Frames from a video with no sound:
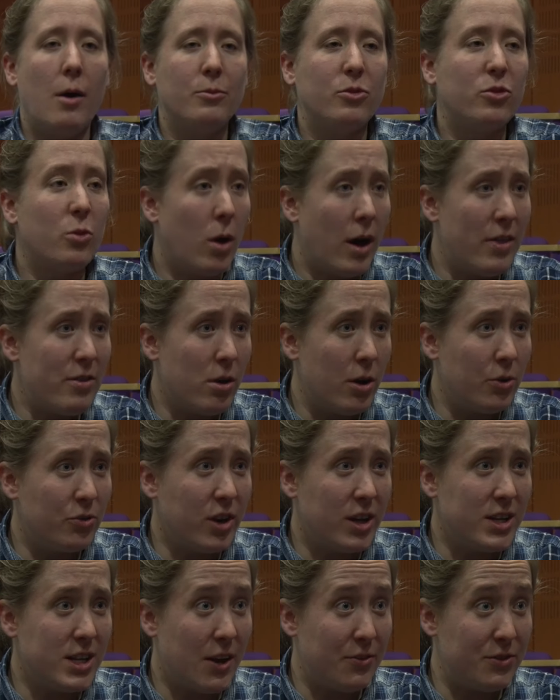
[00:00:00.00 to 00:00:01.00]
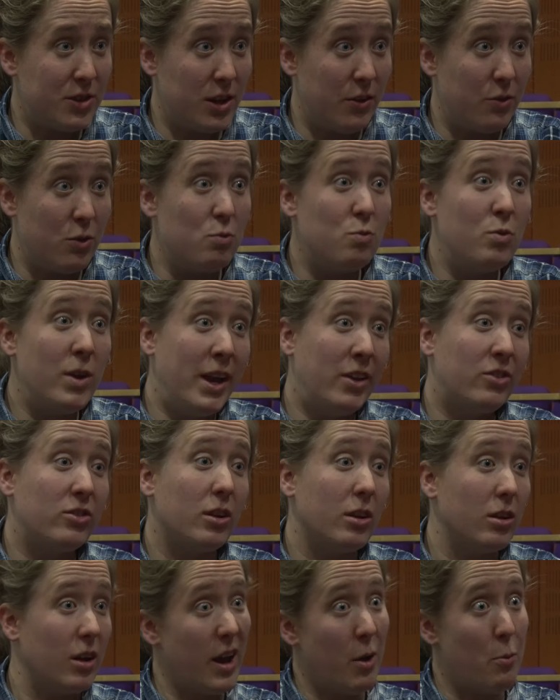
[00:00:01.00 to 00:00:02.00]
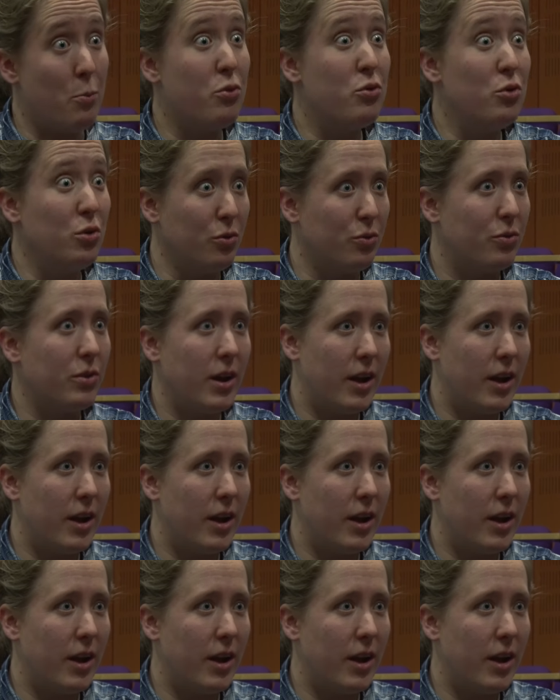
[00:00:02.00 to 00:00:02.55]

so either I was going to have to give a reason, like a proof,